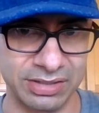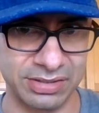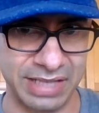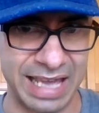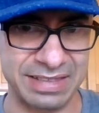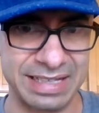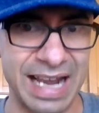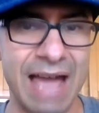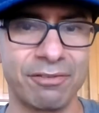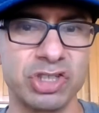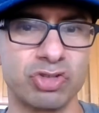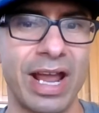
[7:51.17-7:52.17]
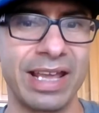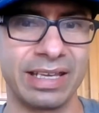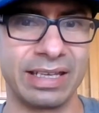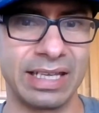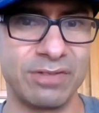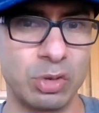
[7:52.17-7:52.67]
they had an average
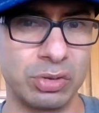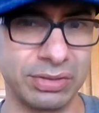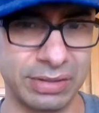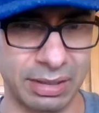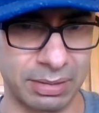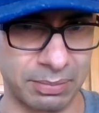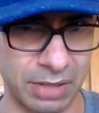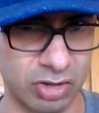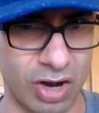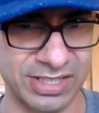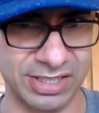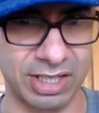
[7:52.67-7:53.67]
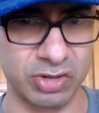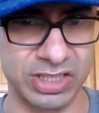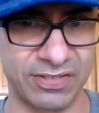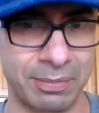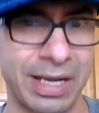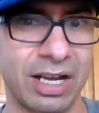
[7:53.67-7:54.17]
ranking if you um, across the
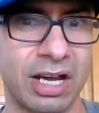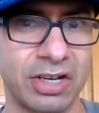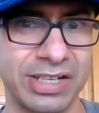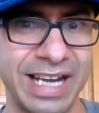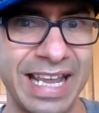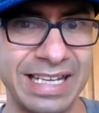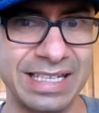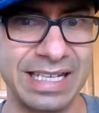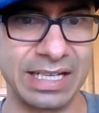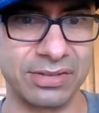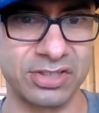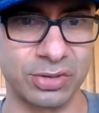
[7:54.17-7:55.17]
countries of about 118th.